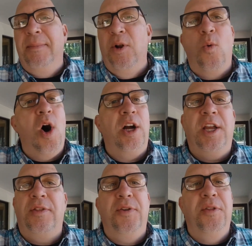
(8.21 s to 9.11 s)
I'm going to walk
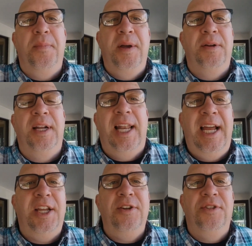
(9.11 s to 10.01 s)
you through the build and
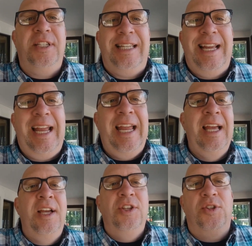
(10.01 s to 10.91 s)
let you
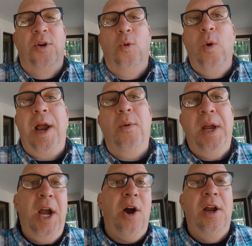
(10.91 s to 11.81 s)
see sort of where
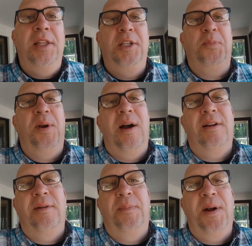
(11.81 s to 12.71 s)
we are in this
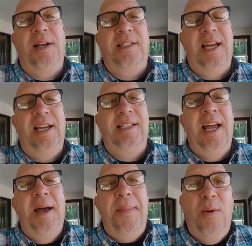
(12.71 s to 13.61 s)

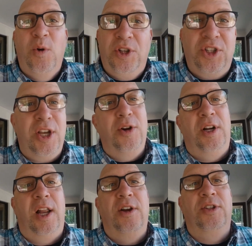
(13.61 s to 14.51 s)
process. Man, we're so
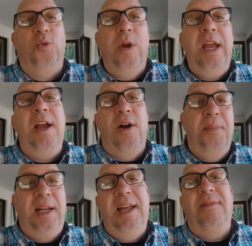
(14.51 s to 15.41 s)
close. We are
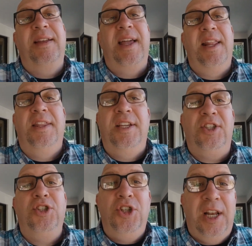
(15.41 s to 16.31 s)
believing that
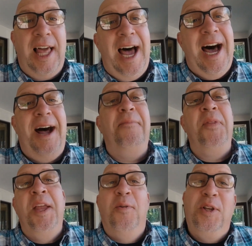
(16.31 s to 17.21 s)
this
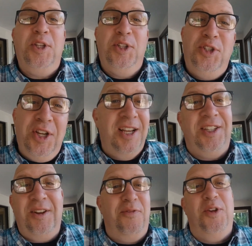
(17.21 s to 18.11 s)
July, which is
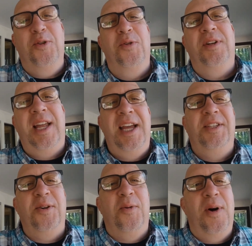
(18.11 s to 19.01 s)
just a few
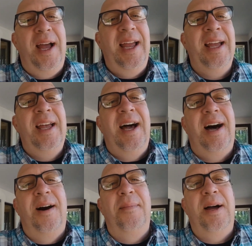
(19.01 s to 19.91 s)
days away,
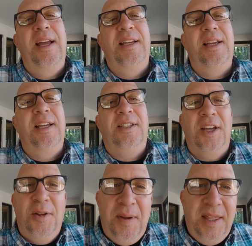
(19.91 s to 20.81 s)
um, it, it's
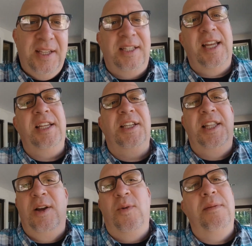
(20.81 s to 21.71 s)
going to be the
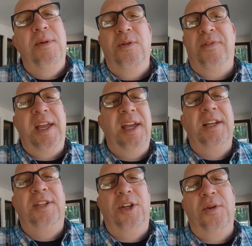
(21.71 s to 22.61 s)
season that we move
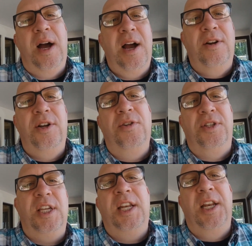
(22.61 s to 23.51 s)
into our new
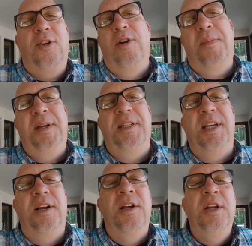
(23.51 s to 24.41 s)
Sending and Equipping
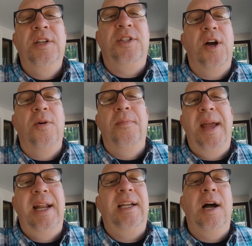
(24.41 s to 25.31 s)
Center. So,
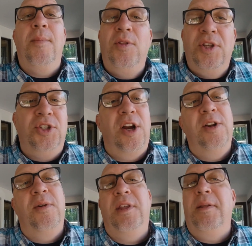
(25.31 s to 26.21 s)
man, come on this
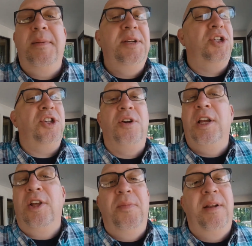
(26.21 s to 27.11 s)
journey with me. Let me just show you
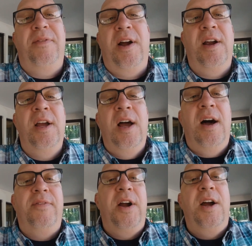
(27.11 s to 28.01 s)
a little bit of our
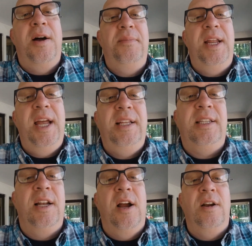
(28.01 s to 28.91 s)
of our
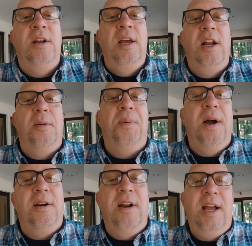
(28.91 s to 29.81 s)
updates and our and our
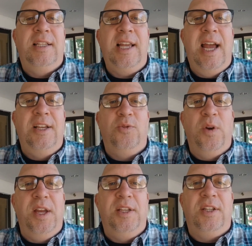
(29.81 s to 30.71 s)
progress as
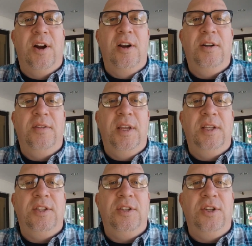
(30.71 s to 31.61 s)
we start
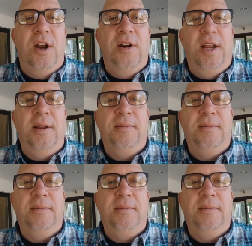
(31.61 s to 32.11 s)
this journey.